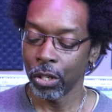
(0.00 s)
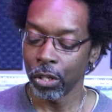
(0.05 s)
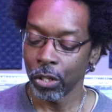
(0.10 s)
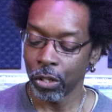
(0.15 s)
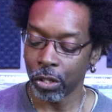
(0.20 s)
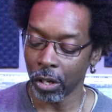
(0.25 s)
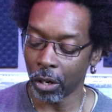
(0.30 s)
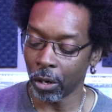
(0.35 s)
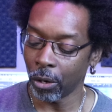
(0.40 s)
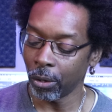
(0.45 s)

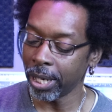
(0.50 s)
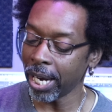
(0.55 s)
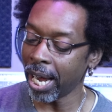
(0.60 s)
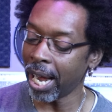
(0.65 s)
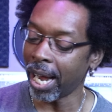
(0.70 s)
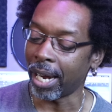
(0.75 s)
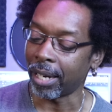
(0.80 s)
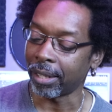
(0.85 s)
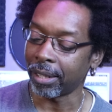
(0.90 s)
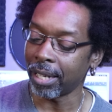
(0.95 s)
So
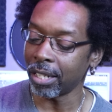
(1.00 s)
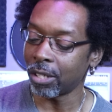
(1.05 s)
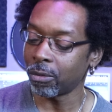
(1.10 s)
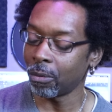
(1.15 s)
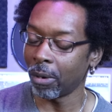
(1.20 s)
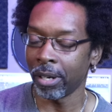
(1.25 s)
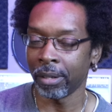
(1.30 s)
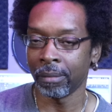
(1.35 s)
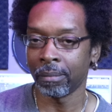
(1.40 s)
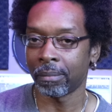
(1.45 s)
yeah, that's
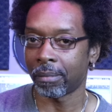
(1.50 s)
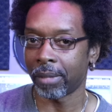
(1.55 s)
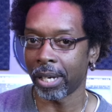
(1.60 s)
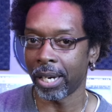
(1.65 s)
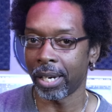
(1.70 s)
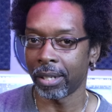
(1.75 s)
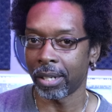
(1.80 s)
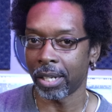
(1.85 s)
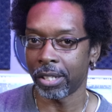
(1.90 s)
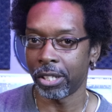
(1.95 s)
one
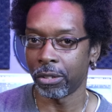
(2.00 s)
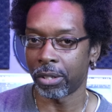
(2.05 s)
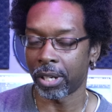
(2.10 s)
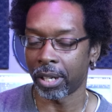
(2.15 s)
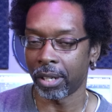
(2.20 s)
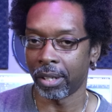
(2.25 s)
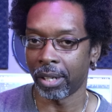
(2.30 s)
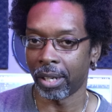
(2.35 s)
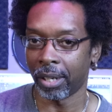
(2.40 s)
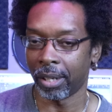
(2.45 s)
thing that you
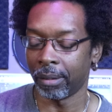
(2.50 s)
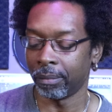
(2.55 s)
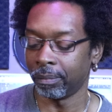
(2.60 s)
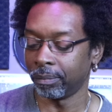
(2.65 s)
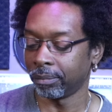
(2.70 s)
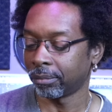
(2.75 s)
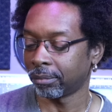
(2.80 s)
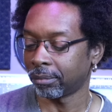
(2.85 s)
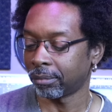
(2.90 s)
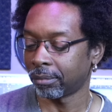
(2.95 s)
can
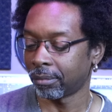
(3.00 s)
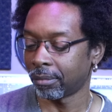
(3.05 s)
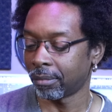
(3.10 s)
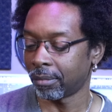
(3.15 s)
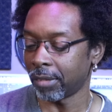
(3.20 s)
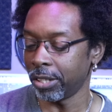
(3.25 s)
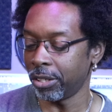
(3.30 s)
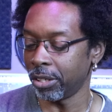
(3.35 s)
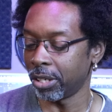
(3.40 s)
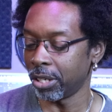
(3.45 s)

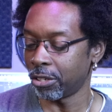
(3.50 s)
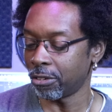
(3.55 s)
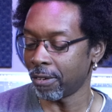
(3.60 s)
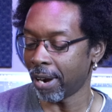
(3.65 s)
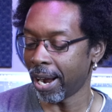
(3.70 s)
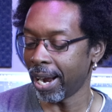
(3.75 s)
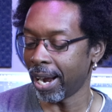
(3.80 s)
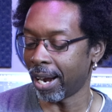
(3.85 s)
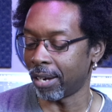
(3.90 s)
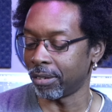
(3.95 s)

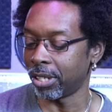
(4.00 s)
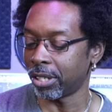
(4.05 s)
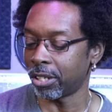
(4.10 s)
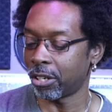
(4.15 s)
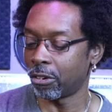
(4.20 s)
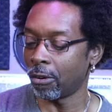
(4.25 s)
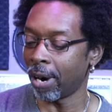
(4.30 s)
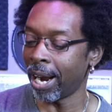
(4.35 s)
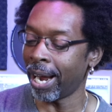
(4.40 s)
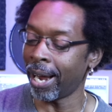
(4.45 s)
try out. Just
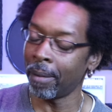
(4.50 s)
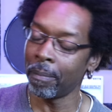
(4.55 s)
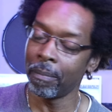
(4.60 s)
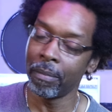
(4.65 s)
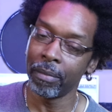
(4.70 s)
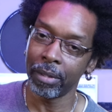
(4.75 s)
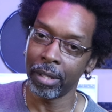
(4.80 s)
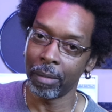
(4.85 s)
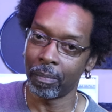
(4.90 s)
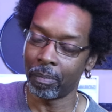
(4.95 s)
grab
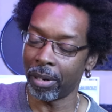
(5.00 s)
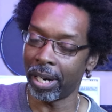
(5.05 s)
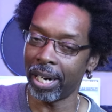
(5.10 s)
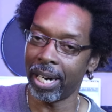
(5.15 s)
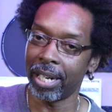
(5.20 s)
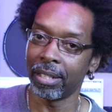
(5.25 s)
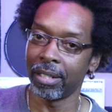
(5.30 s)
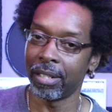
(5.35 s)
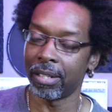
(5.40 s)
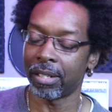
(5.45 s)
the butt
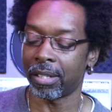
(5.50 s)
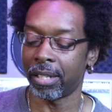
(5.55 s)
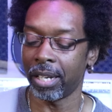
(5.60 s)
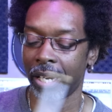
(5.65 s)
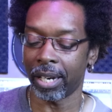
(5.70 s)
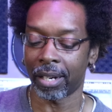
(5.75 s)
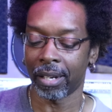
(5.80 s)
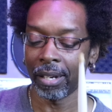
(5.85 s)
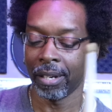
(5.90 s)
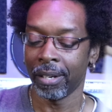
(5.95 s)
end of the
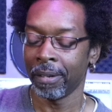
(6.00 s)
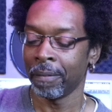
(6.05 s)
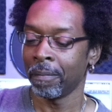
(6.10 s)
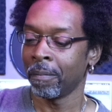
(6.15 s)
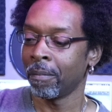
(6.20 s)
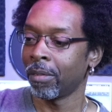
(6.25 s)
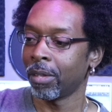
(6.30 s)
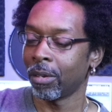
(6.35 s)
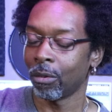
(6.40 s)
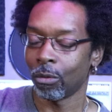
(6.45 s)
stick,
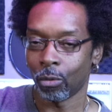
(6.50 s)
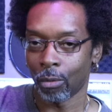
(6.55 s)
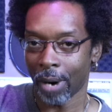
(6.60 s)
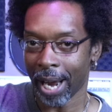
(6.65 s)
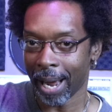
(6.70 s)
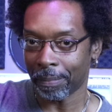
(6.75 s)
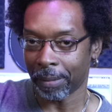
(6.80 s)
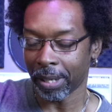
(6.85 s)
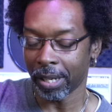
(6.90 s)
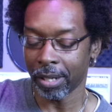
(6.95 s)

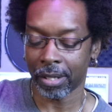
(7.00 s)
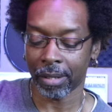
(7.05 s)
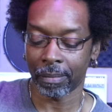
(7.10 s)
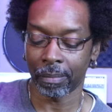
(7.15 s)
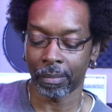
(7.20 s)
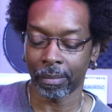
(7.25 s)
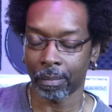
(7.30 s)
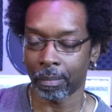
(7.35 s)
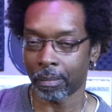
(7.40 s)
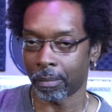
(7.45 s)
wrap these
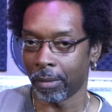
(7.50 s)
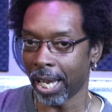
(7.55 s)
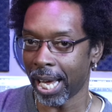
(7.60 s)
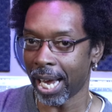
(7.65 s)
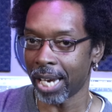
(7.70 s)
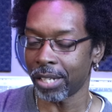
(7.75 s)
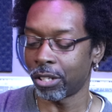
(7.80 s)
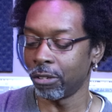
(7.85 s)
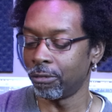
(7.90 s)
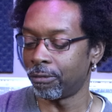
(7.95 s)

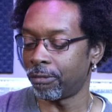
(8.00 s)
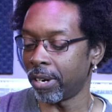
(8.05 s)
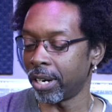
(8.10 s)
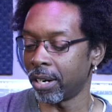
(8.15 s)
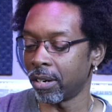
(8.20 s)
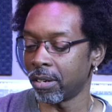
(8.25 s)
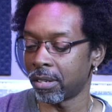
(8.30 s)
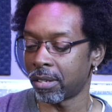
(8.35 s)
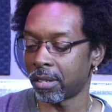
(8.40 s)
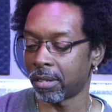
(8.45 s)
last two
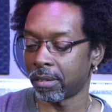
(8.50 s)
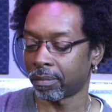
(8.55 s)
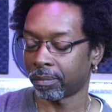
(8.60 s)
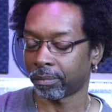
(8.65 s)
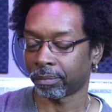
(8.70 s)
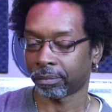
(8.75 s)
fingers